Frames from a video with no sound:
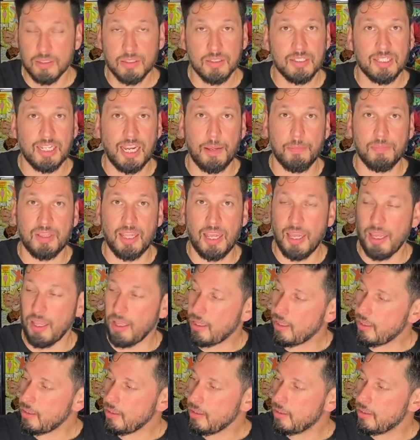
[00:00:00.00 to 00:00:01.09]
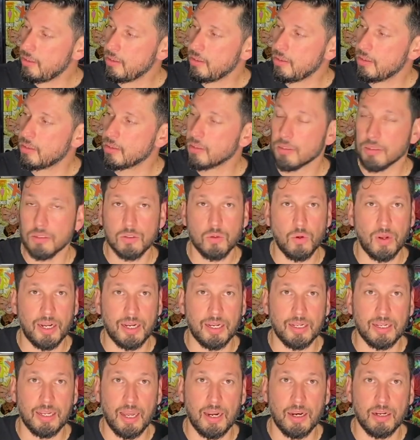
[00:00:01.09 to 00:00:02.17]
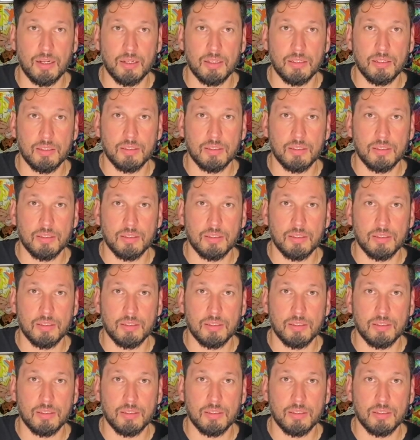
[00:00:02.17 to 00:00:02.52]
Same thing. Thought I could get it,